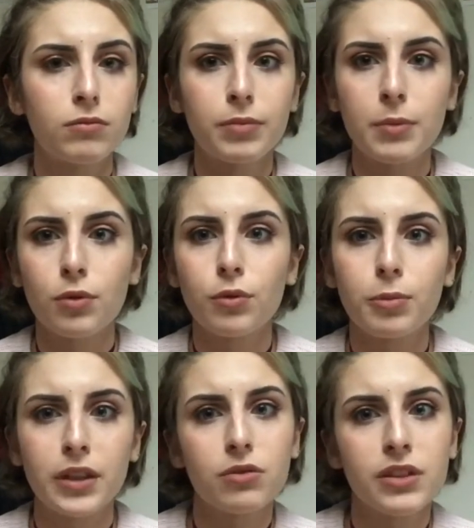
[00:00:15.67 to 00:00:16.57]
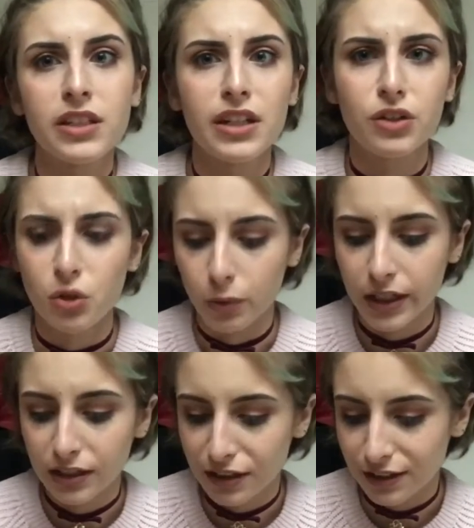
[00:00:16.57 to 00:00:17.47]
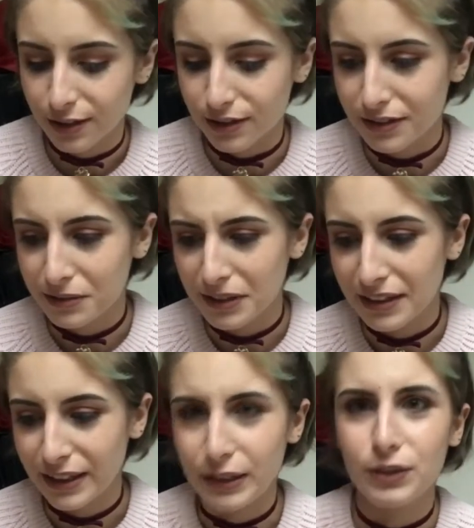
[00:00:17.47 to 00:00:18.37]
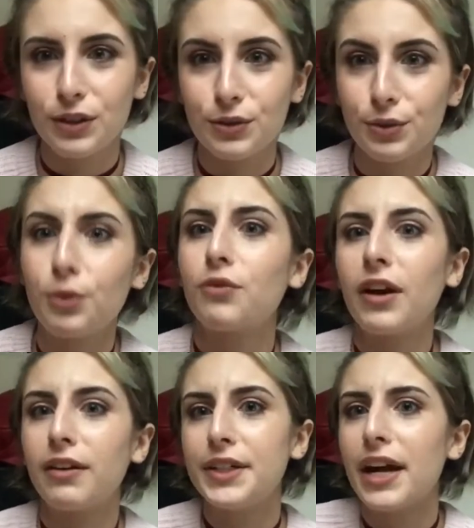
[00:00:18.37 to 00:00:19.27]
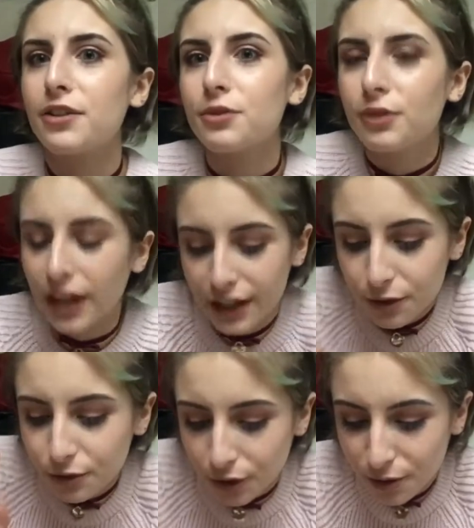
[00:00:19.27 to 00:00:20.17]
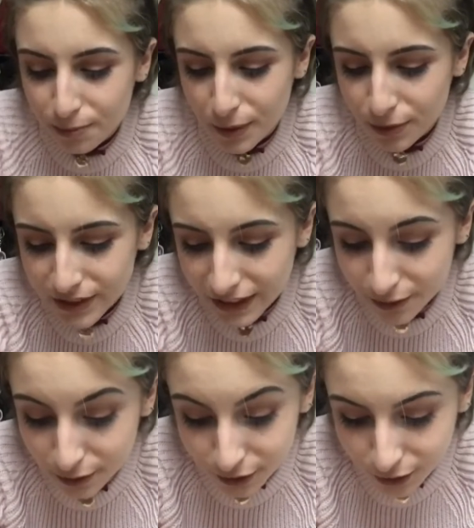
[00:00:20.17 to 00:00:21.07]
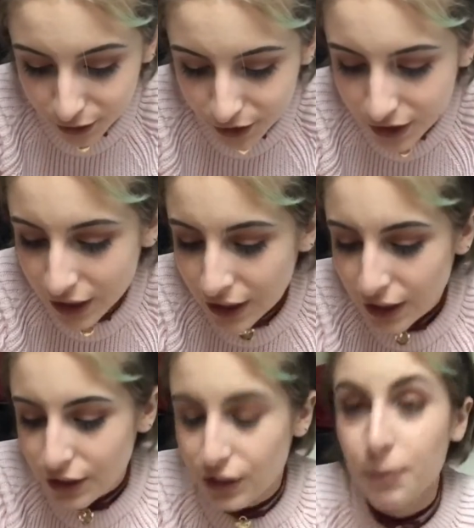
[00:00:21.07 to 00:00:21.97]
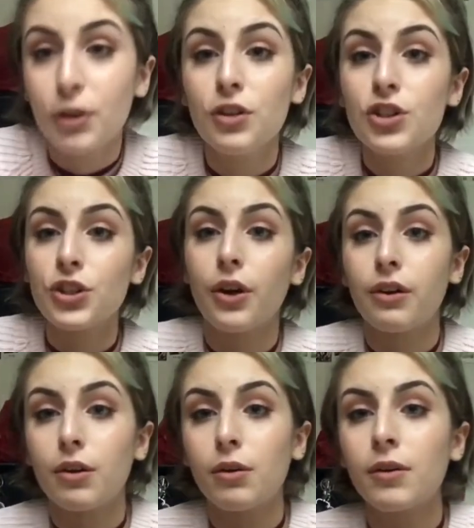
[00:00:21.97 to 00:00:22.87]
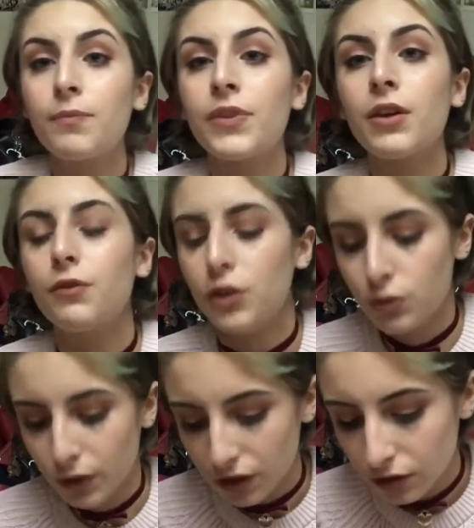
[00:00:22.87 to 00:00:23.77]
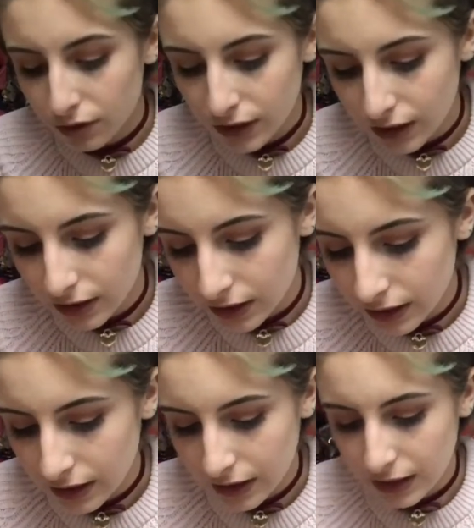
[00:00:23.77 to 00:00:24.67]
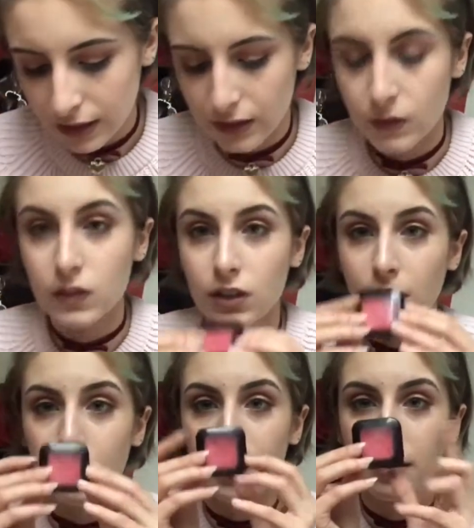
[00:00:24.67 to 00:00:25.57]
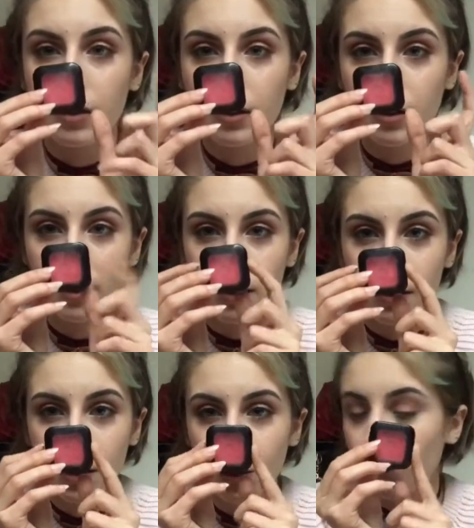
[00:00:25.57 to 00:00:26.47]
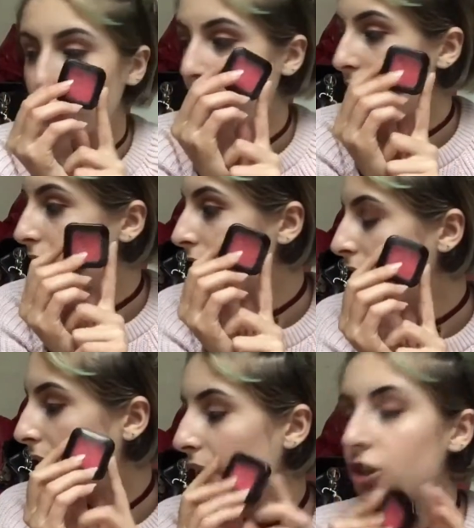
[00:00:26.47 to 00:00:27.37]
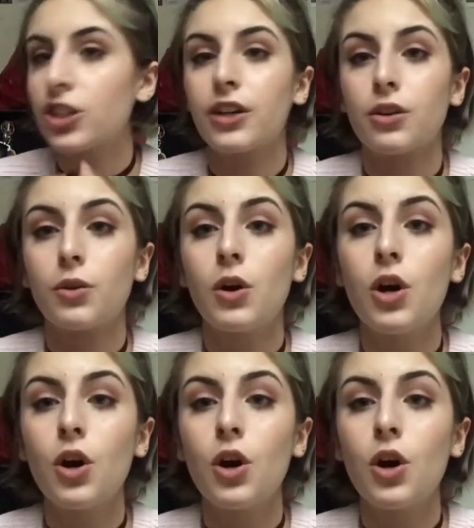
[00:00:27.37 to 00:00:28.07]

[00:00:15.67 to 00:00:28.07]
people would be interested in knowing because it doesn't look very natural. I don't know, people say it would look good, so I'm gonna show you. First, what you'll need is some red eyeshadow.